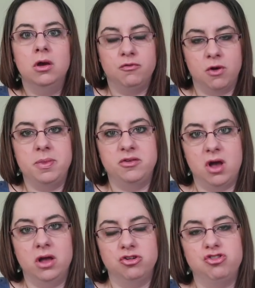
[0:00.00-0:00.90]
from the
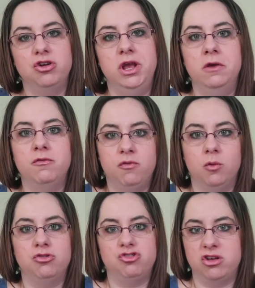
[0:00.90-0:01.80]
Dollar Tree
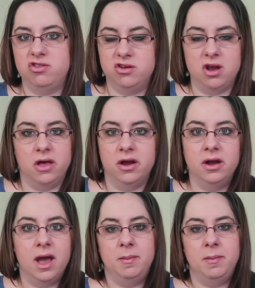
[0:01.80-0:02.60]
for just $1.